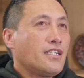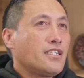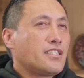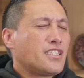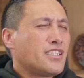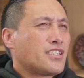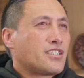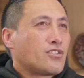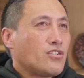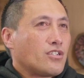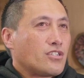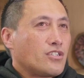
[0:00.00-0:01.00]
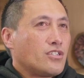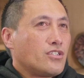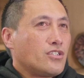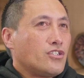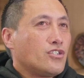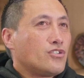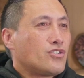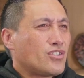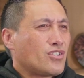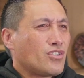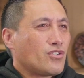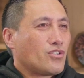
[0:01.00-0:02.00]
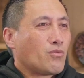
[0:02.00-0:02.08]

she just got used to